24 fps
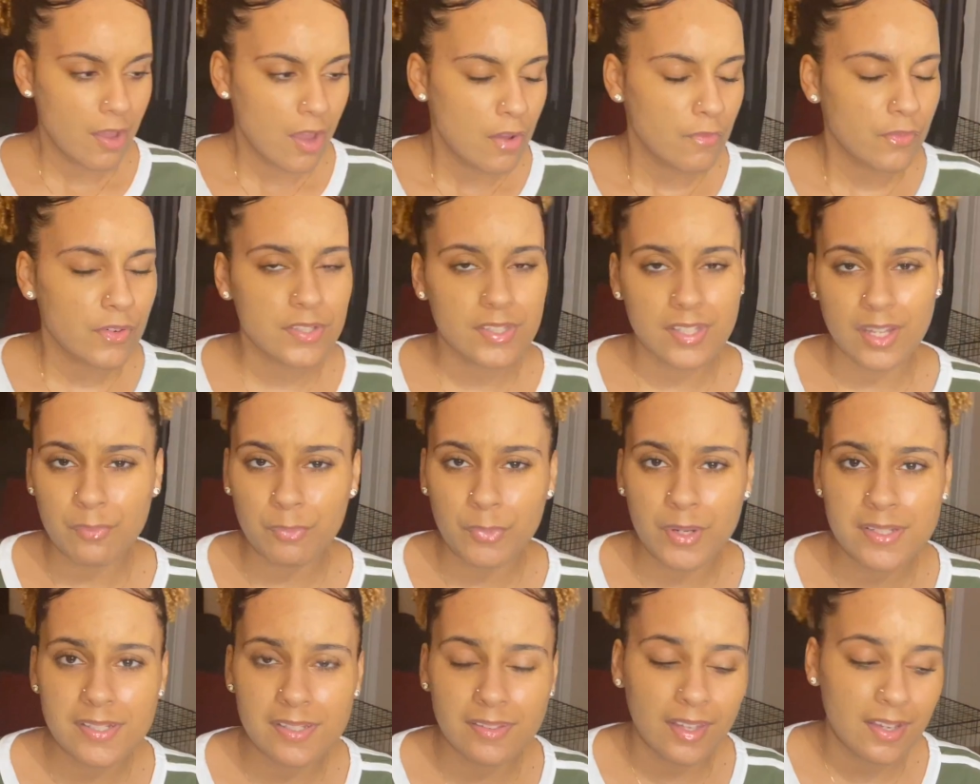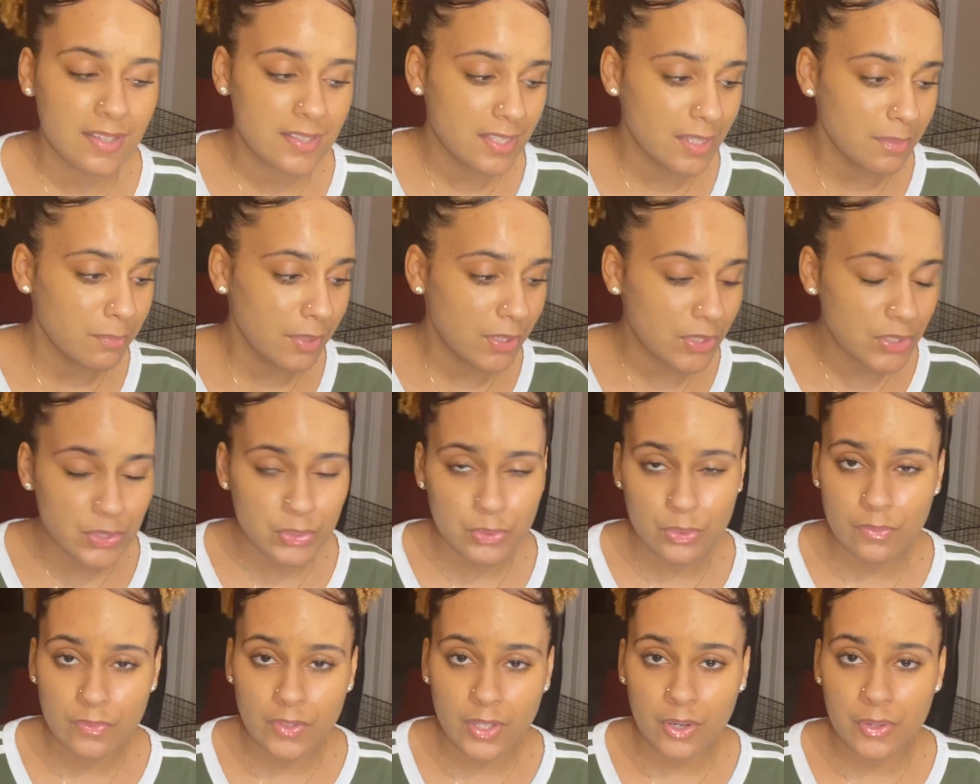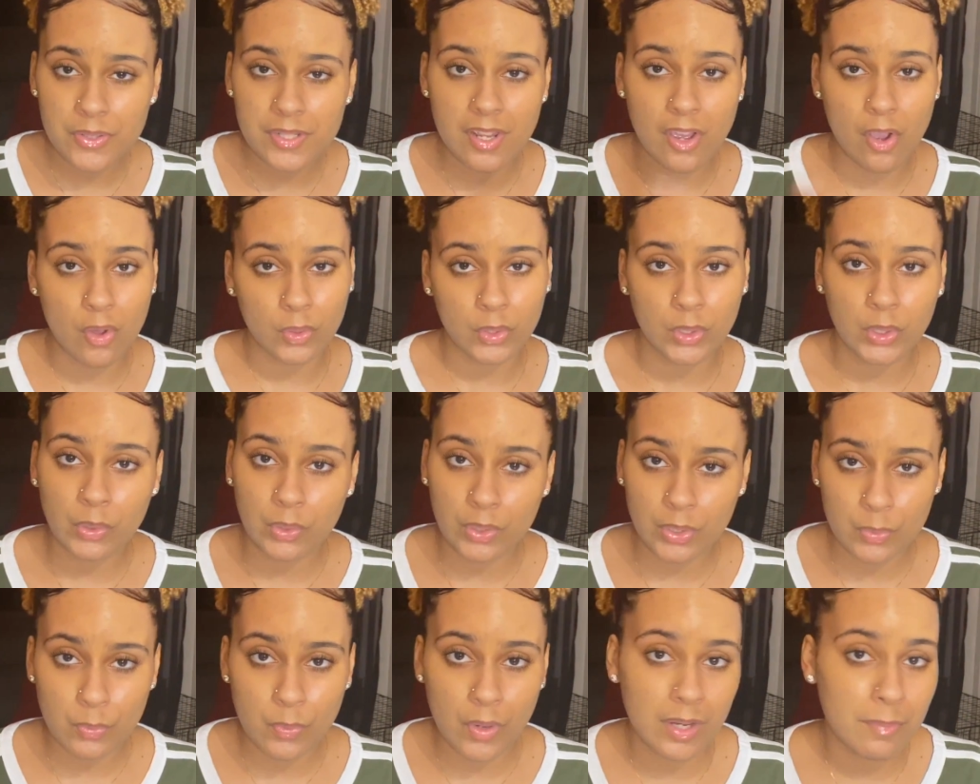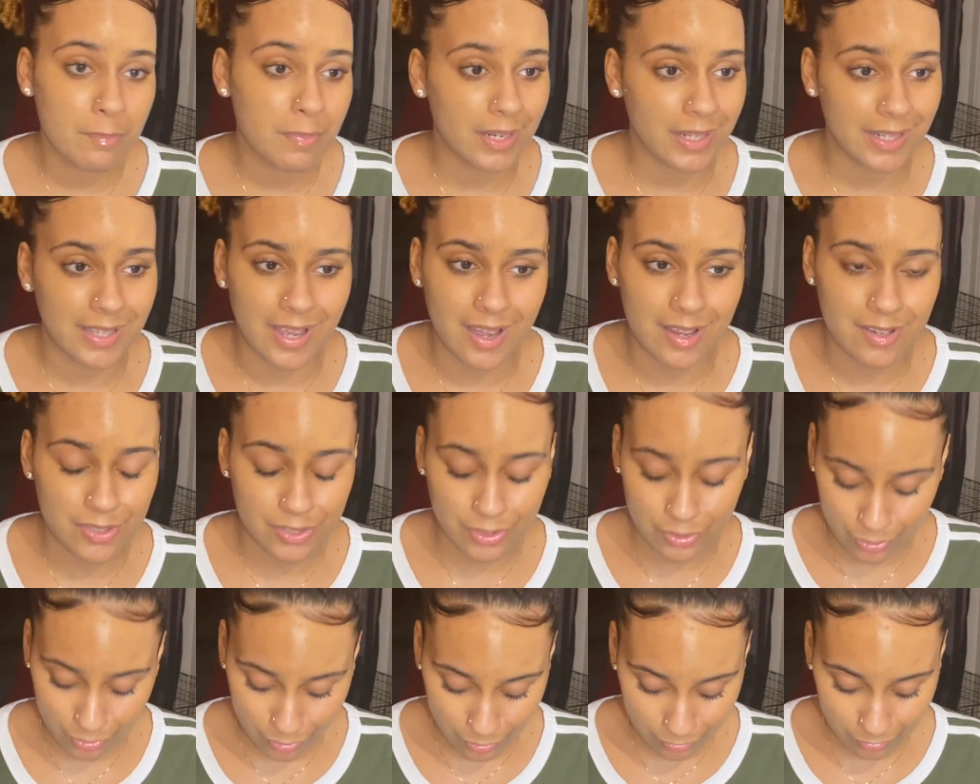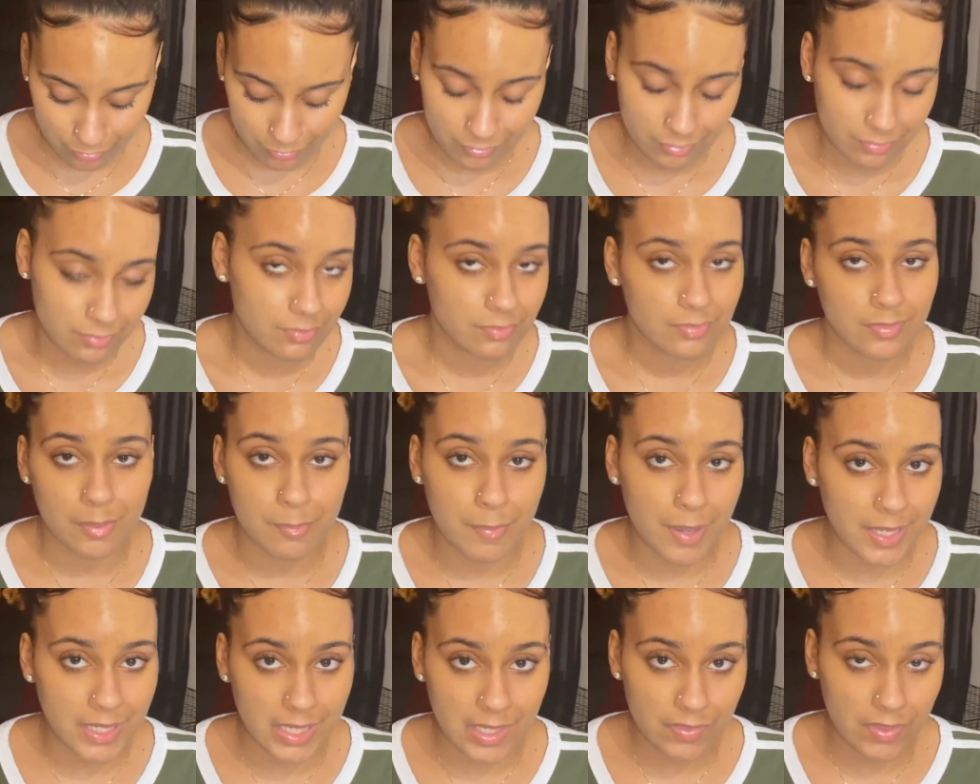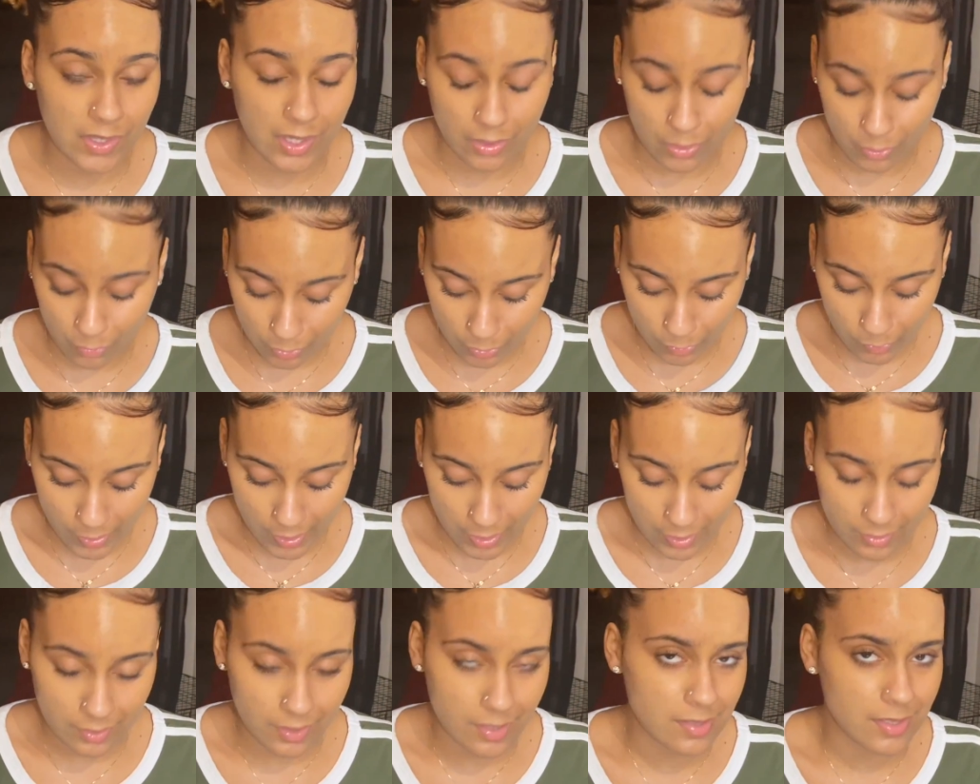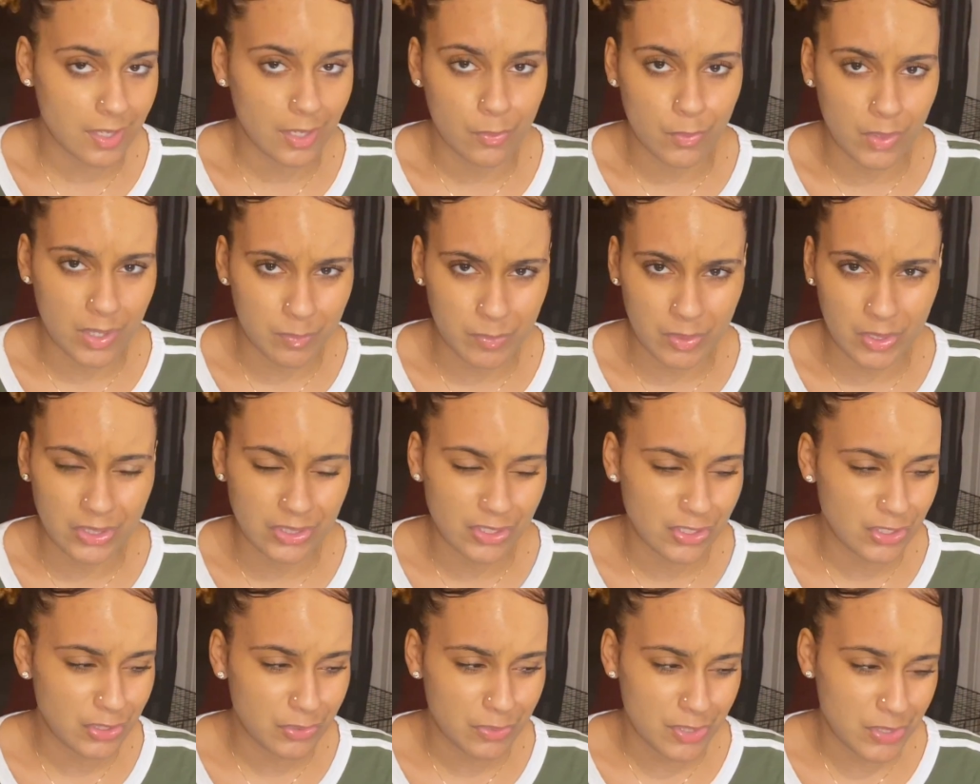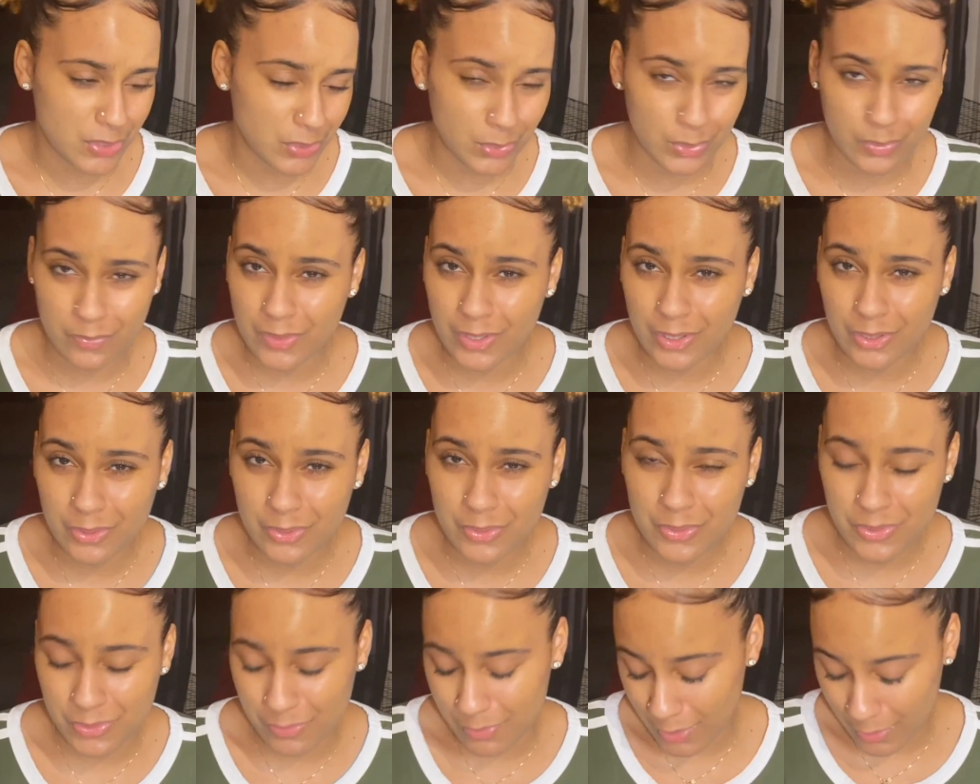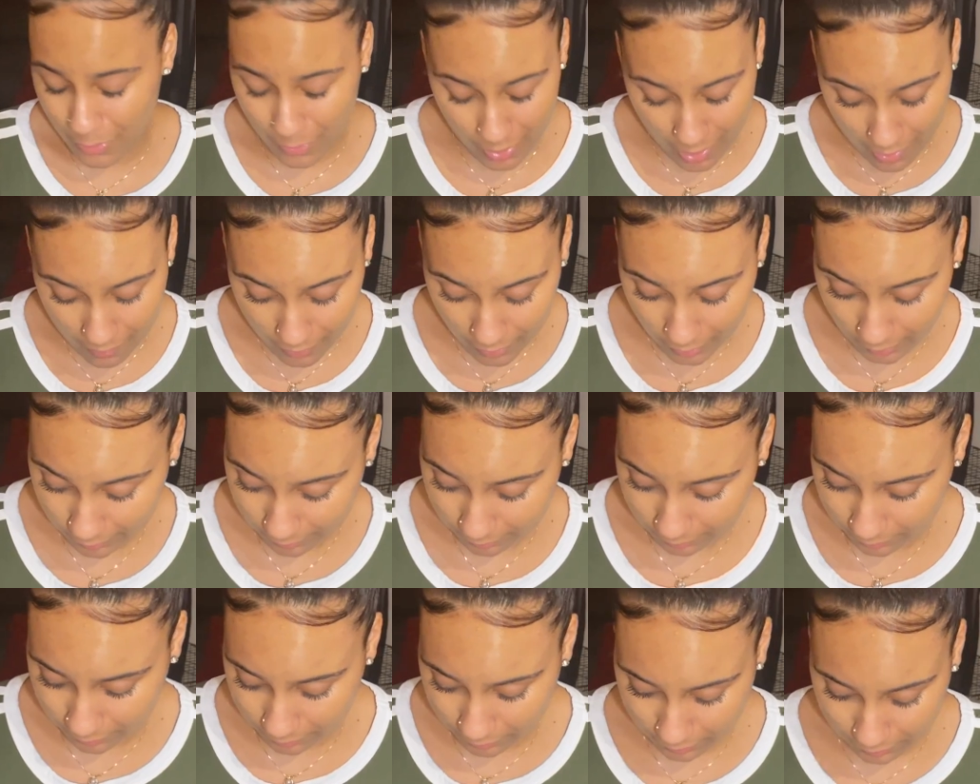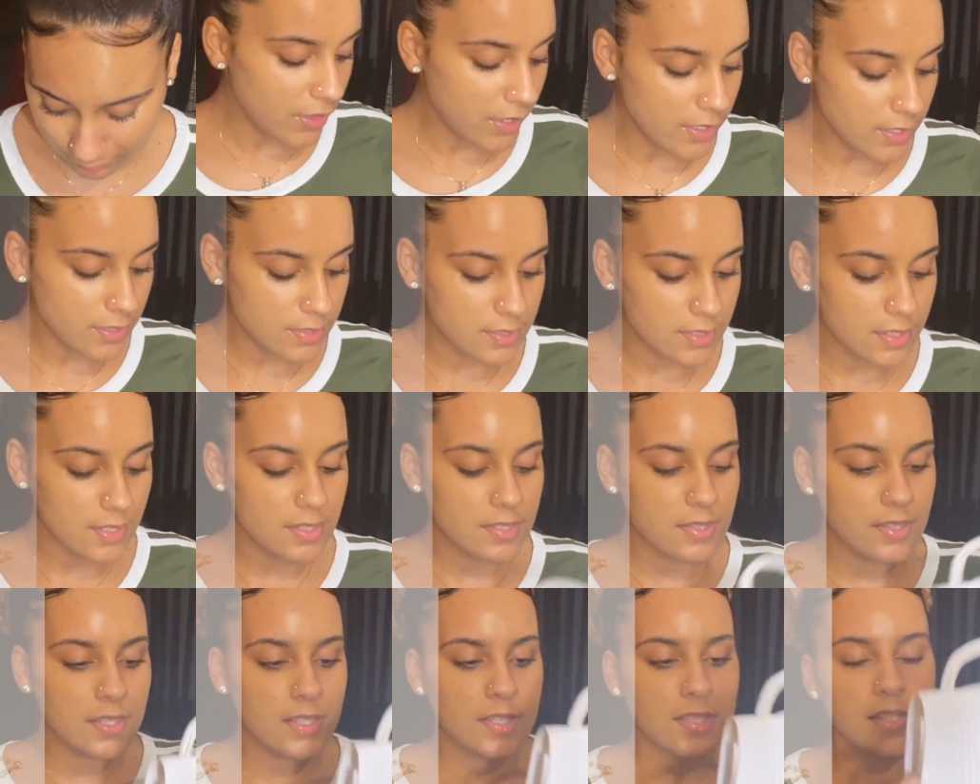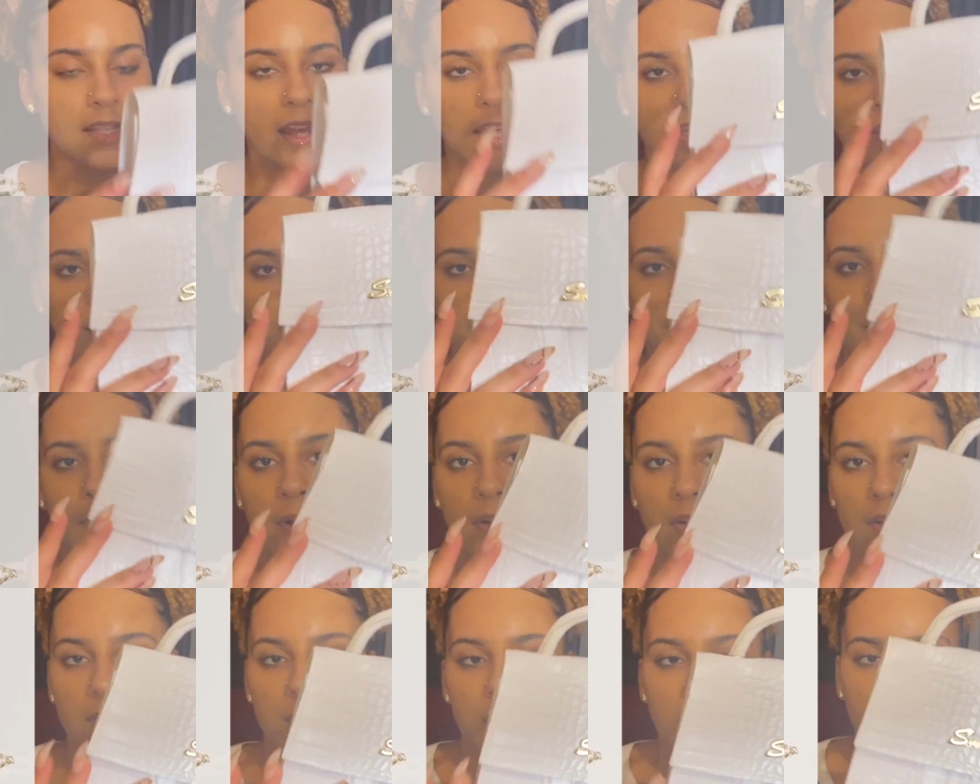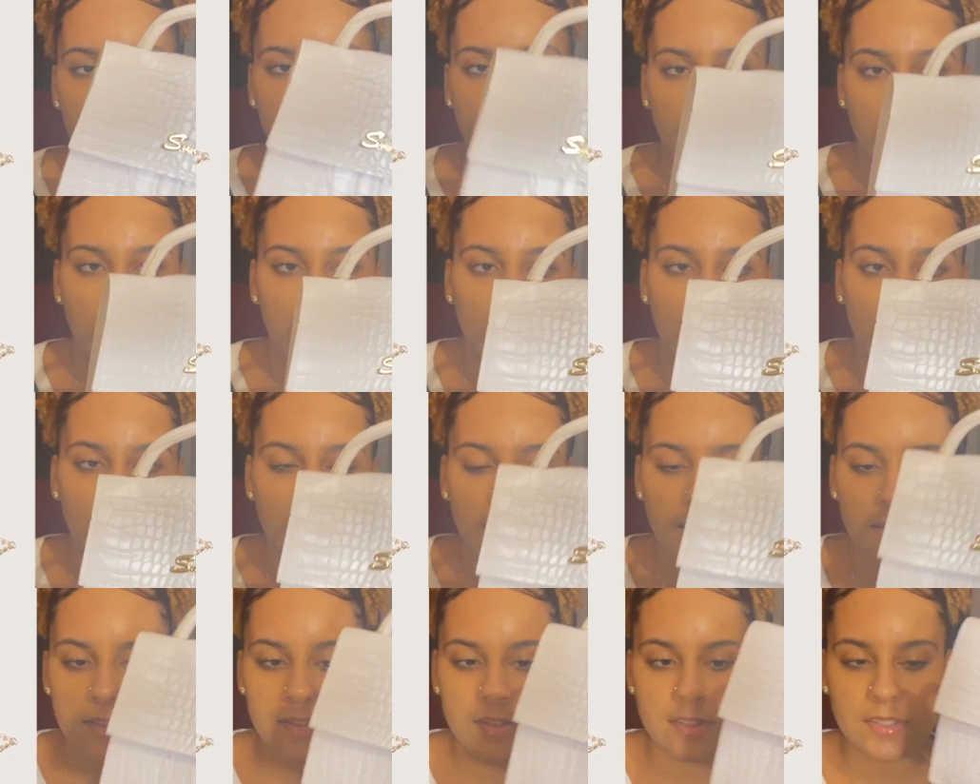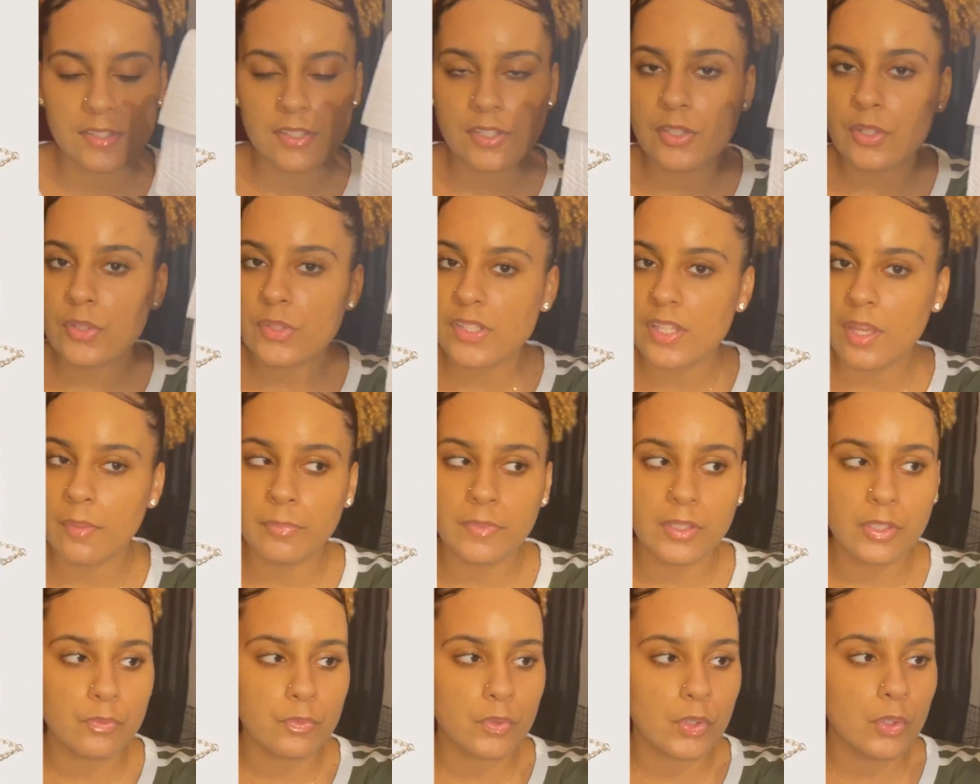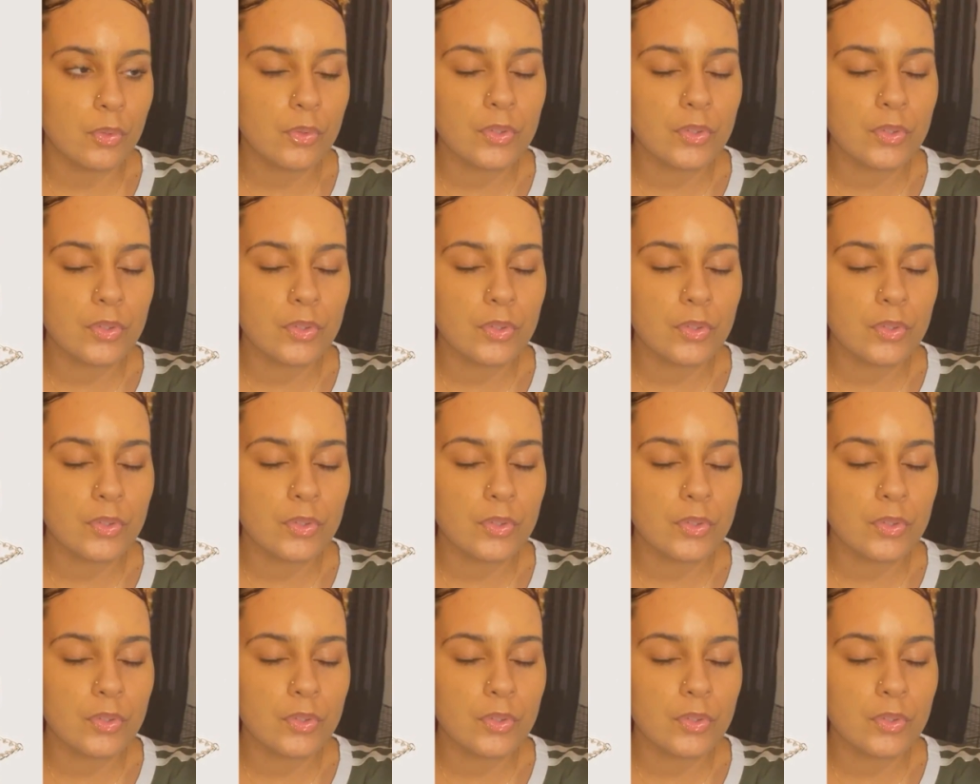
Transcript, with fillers: For some reason, they sent me two of those. I only ordered one, but I got two. Might give the other one away because like, what am I gonna do with two of those? But whatever. This is the second purse that I got. It's still something real